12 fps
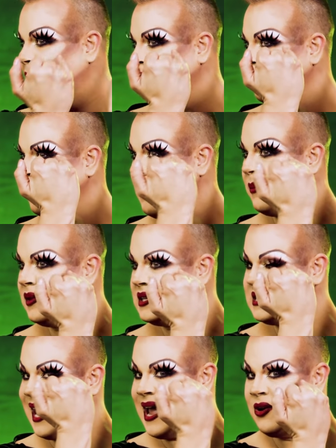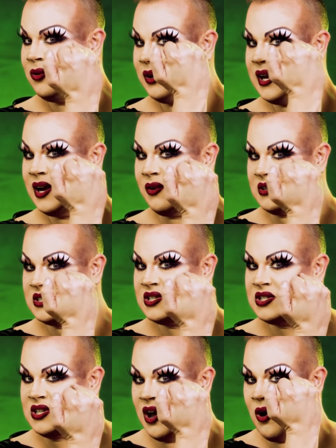And remember, this angle here is
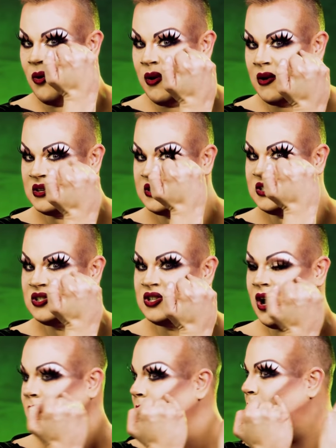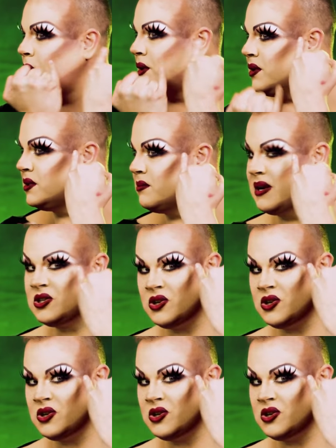so, so important. Make